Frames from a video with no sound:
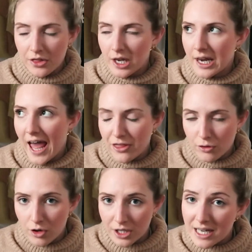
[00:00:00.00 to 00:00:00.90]
The
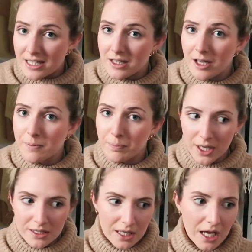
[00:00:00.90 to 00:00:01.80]
leather on it is like
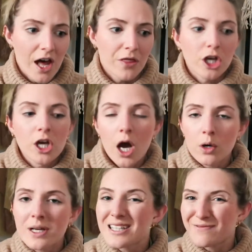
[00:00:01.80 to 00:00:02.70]
butter, and the
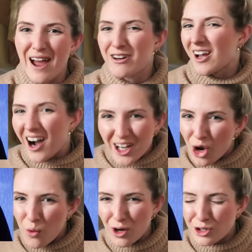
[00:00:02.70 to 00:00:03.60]
coat is very I know
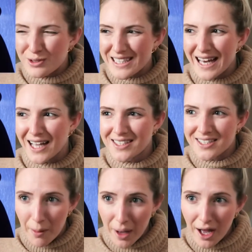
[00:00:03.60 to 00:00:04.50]
what you did last
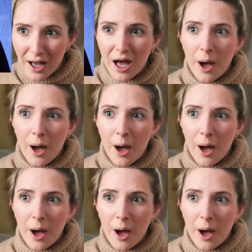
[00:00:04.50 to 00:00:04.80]
summer,